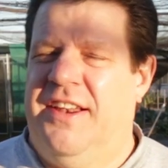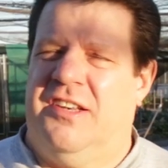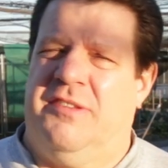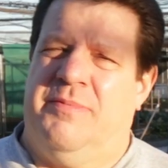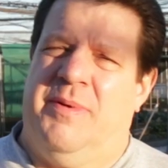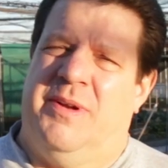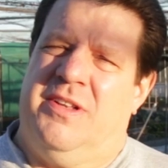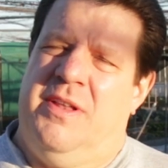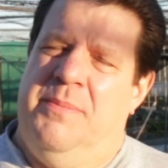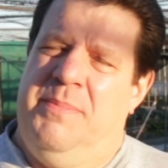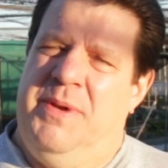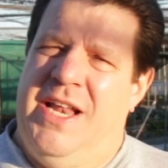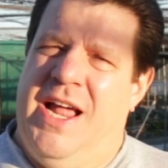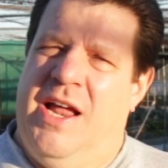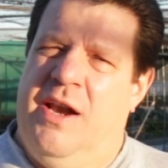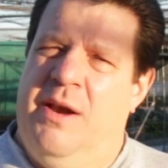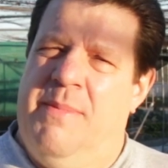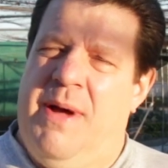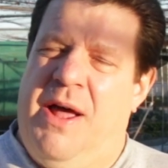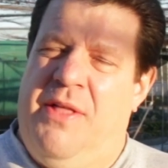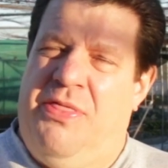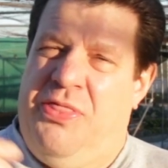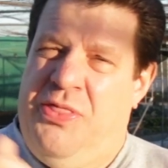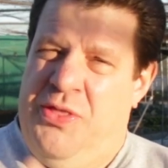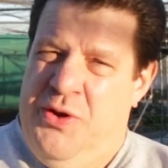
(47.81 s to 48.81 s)
expected to be down to
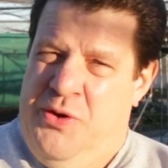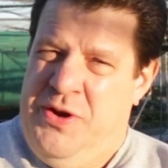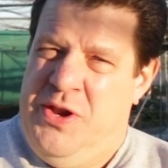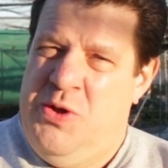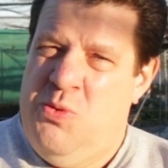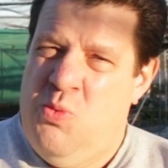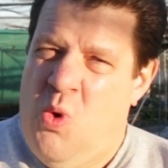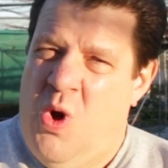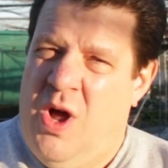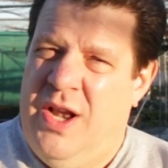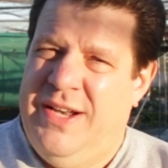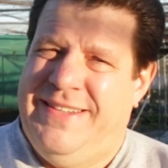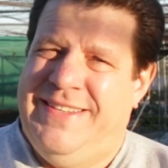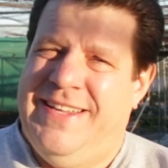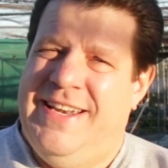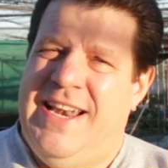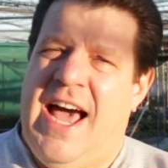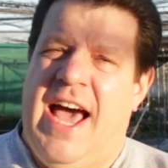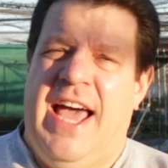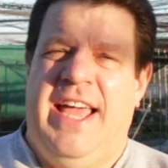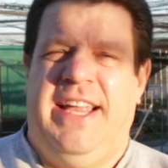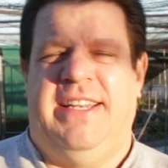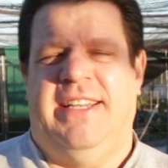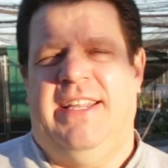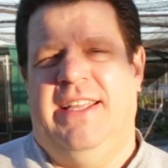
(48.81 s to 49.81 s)
about 31
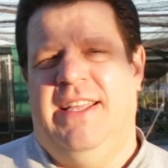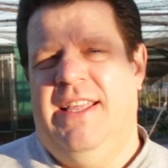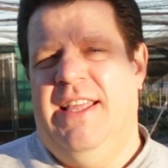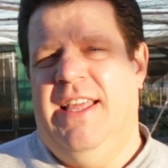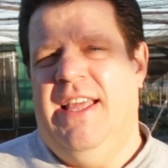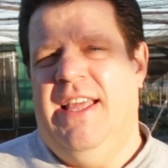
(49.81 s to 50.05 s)
tonight.